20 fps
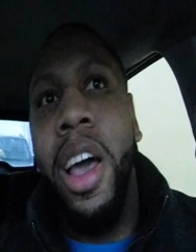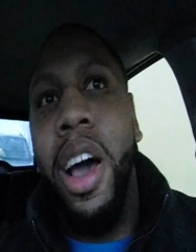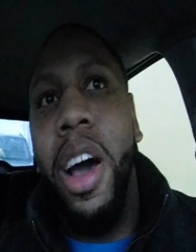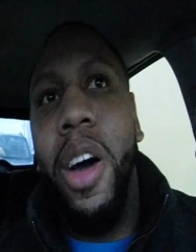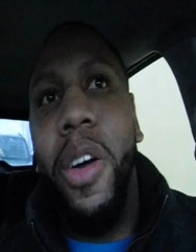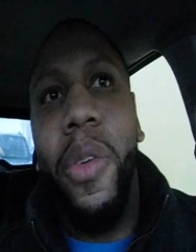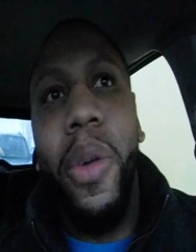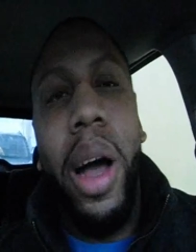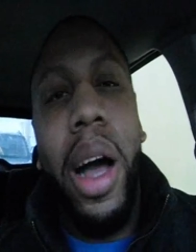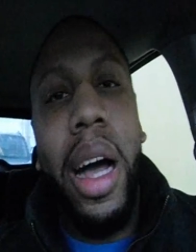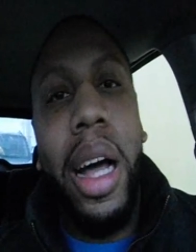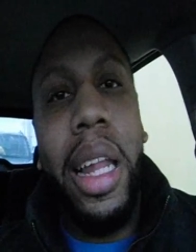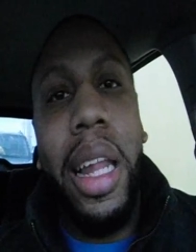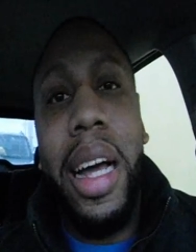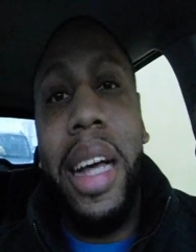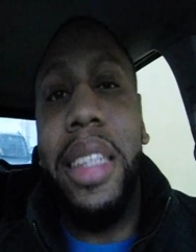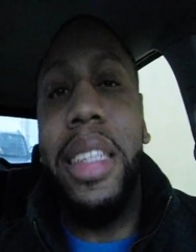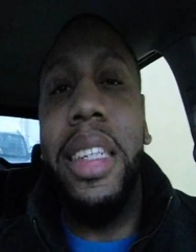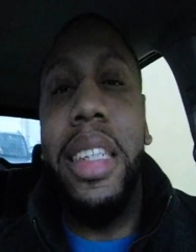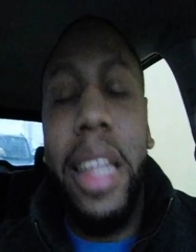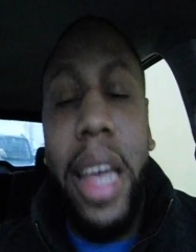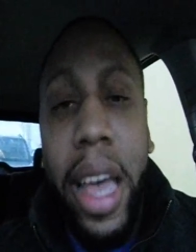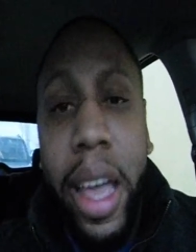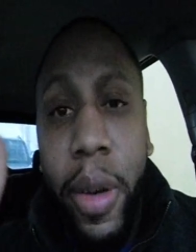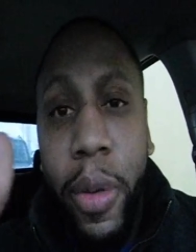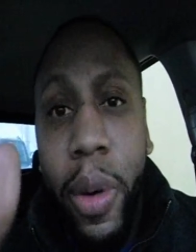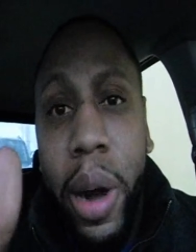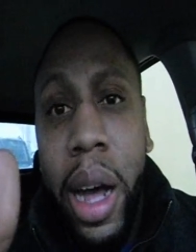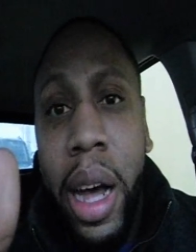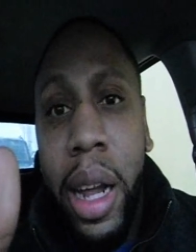Ron Classics. Hey
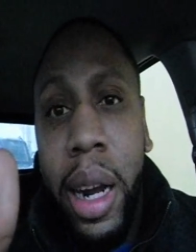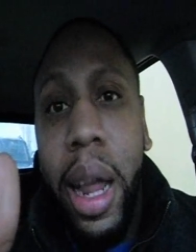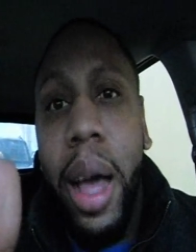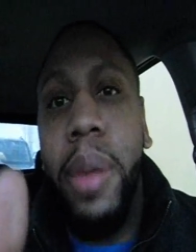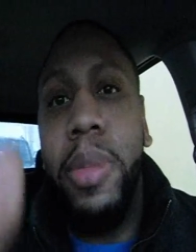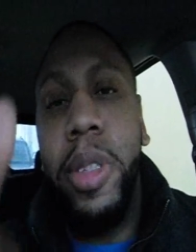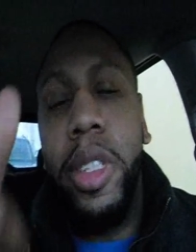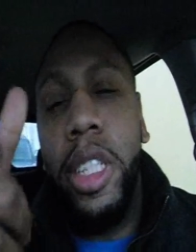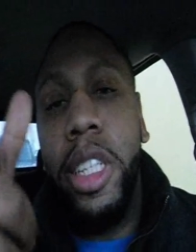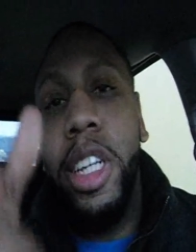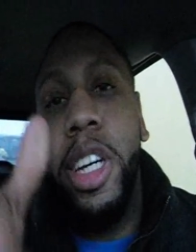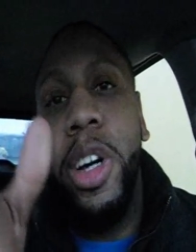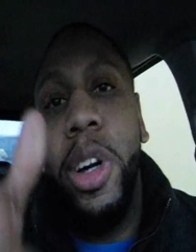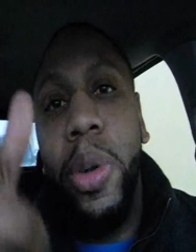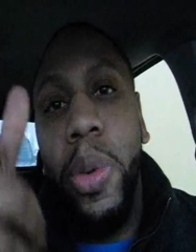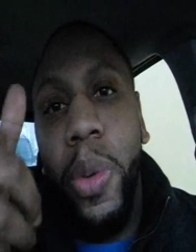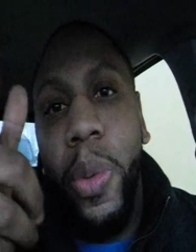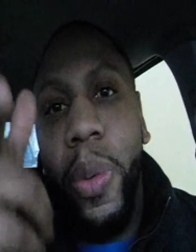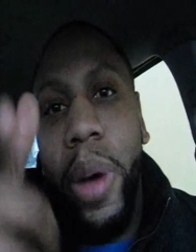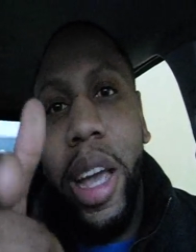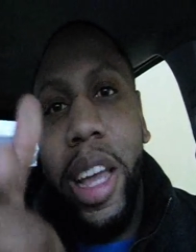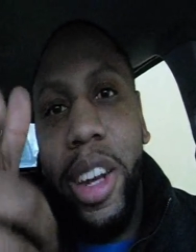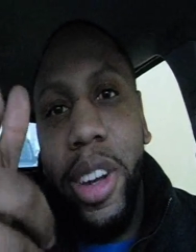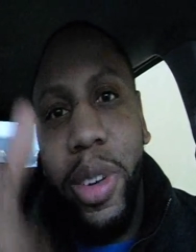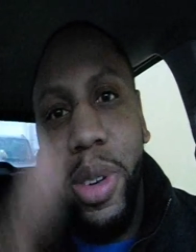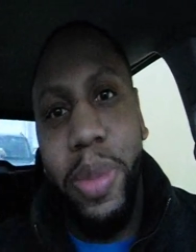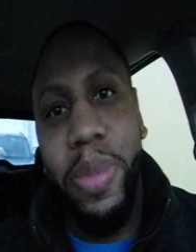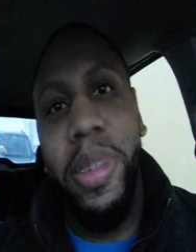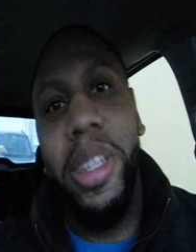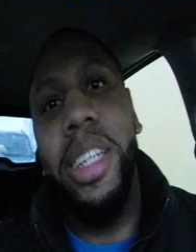Ron, I'm still waiting
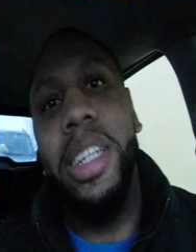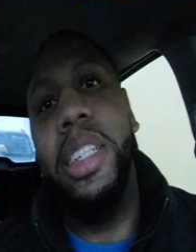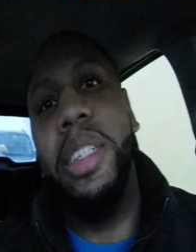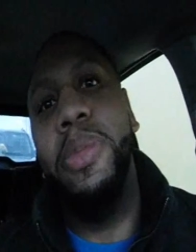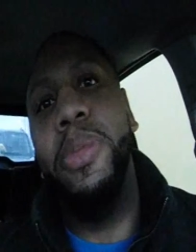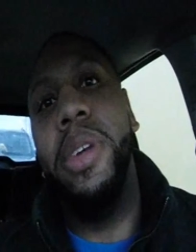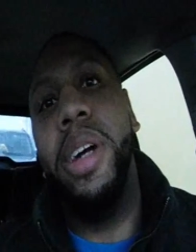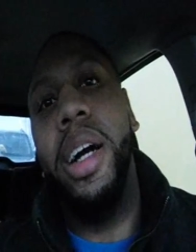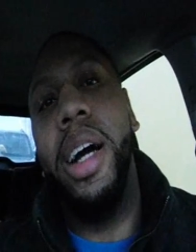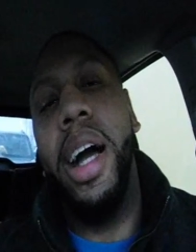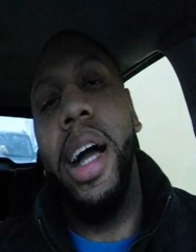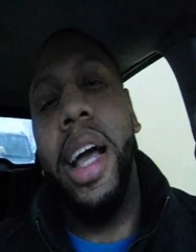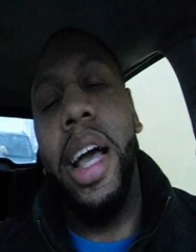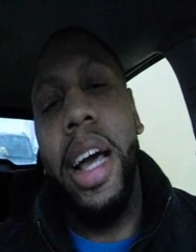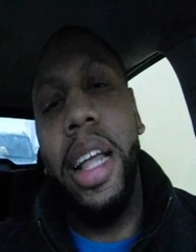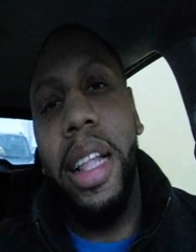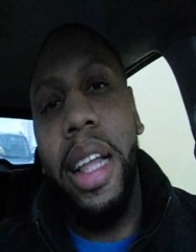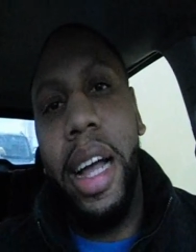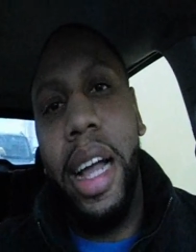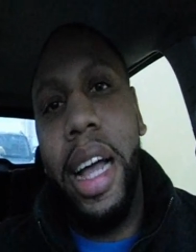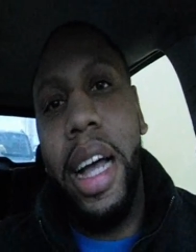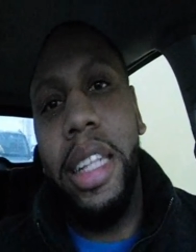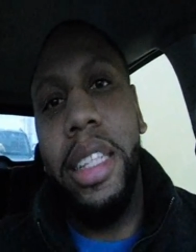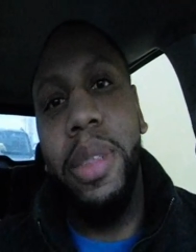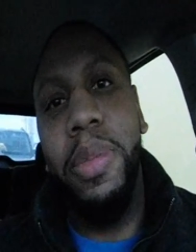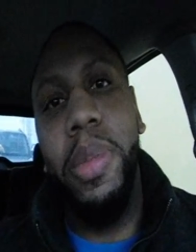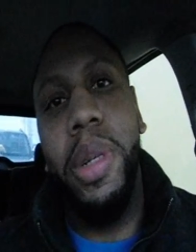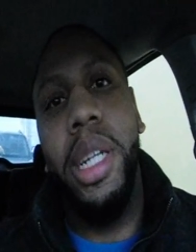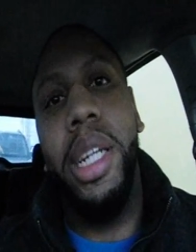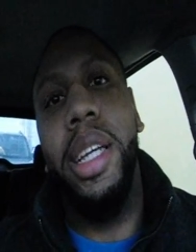on them lids, bro. I got
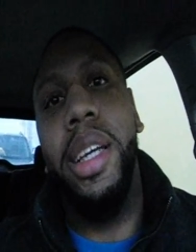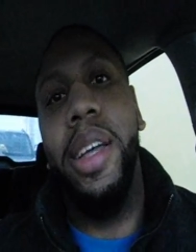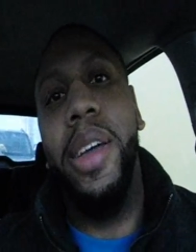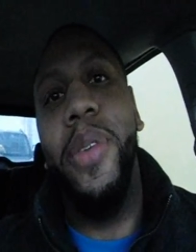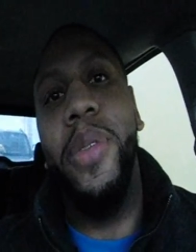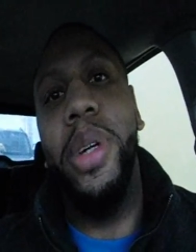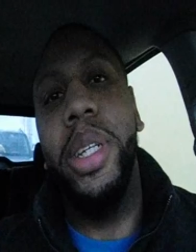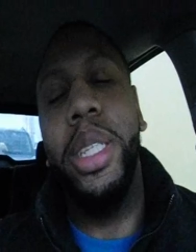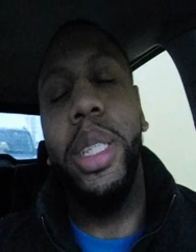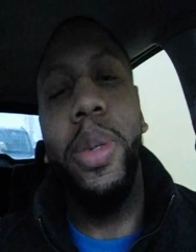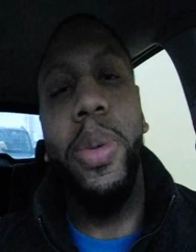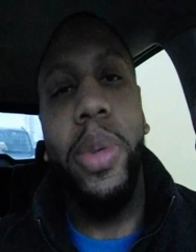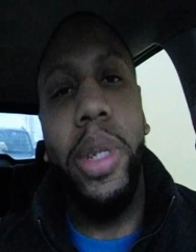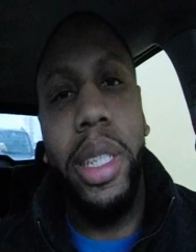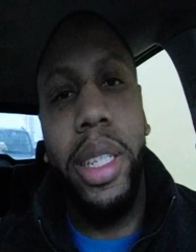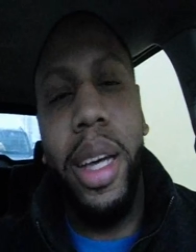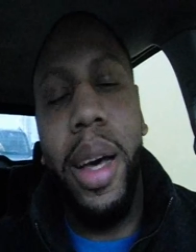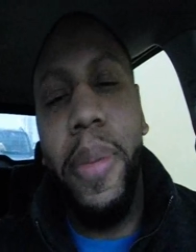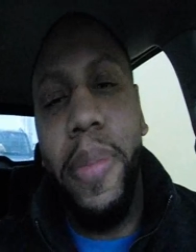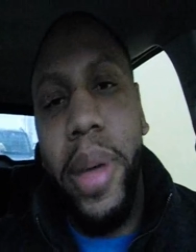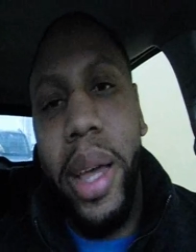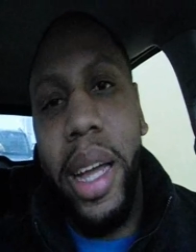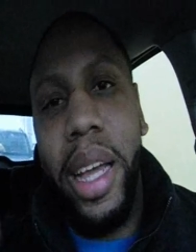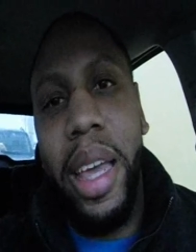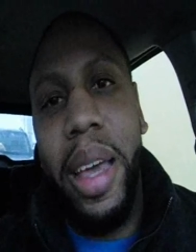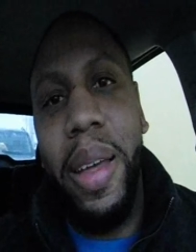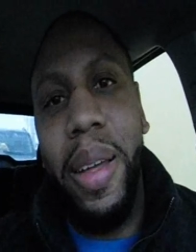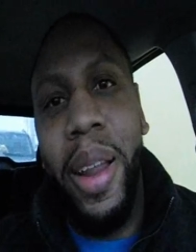your money. What's up, man?